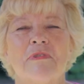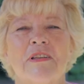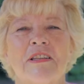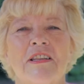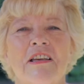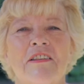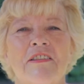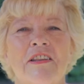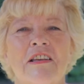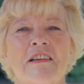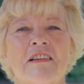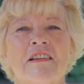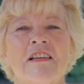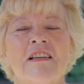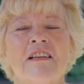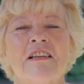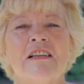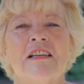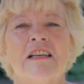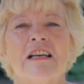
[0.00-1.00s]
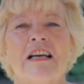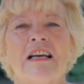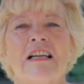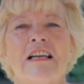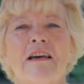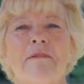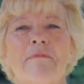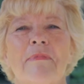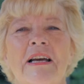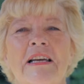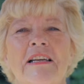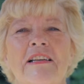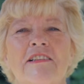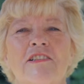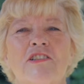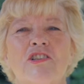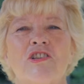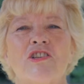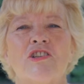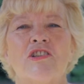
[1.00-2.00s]
with other
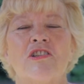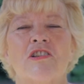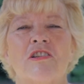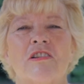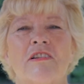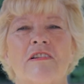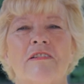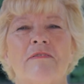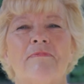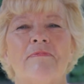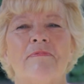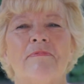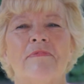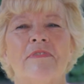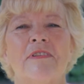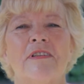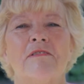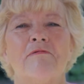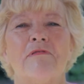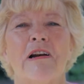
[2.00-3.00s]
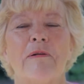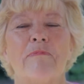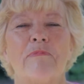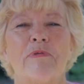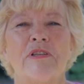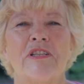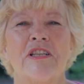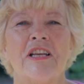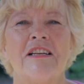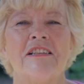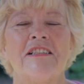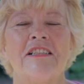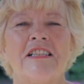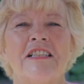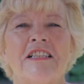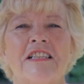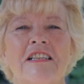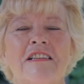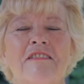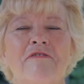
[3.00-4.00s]
LMH
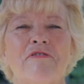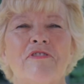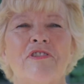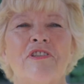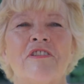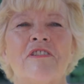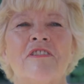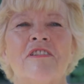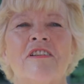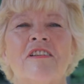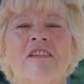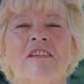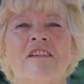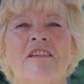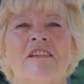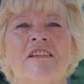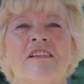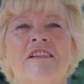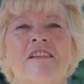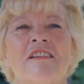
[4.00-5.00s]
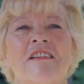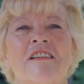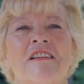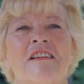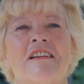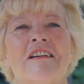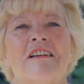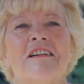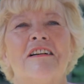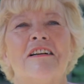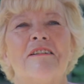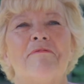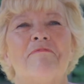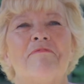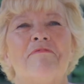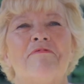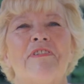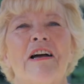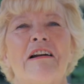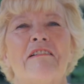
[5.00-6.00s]
representatives.
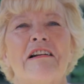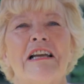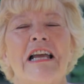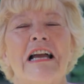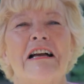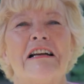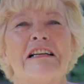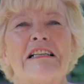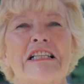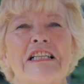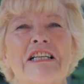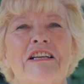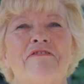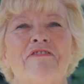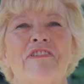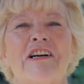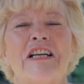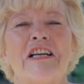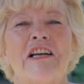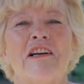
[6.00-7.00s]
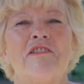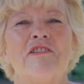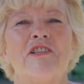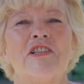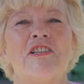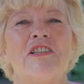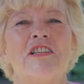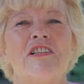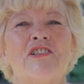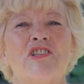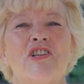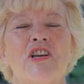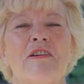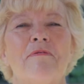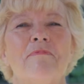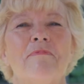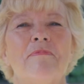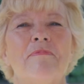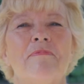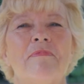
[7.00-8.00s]
I'm very active. I go to the
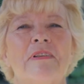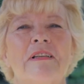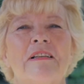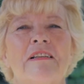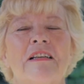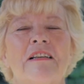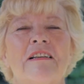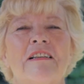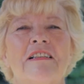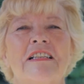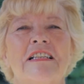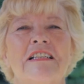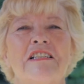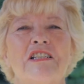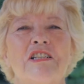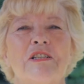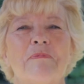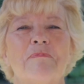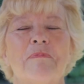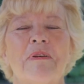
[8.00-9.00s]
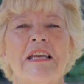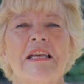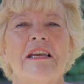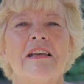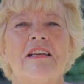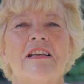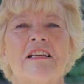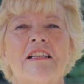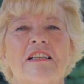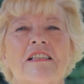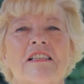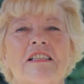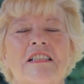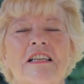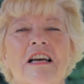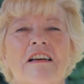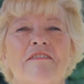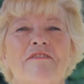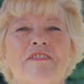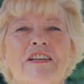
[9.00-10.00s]
gym and speak
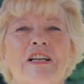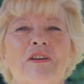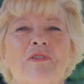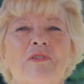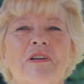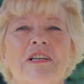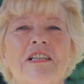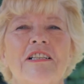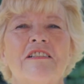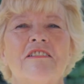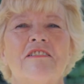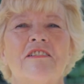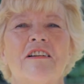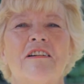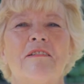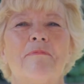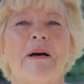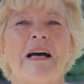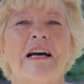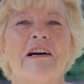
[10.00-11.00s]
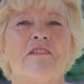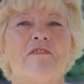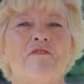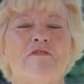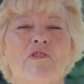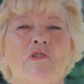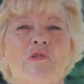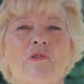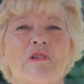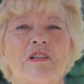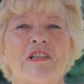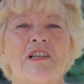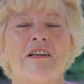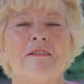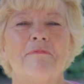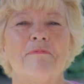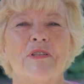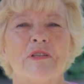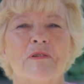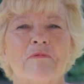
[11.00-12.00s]
David Lloyd about four
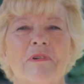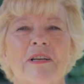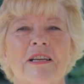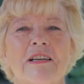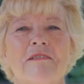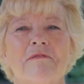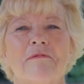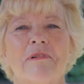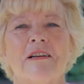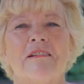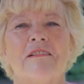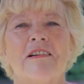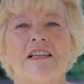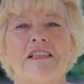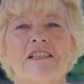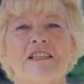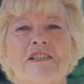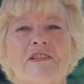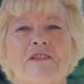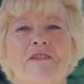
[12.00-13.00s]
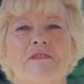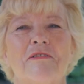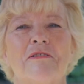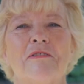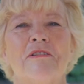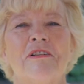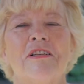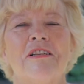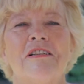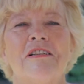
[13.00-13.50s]
times a week, where I do